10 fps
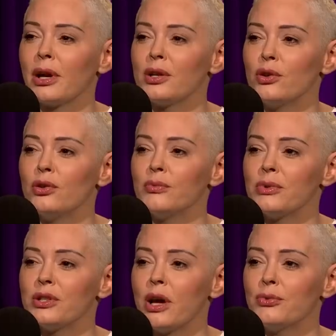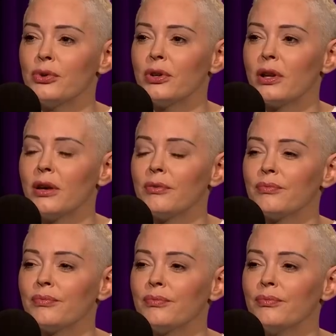it, I told him to stop doing that.
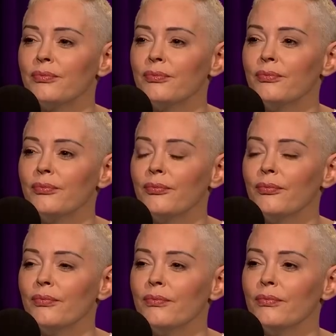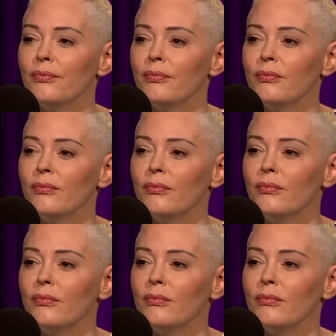What do you think he
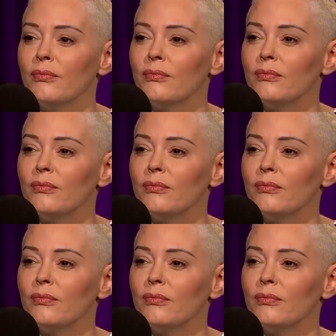meant by that?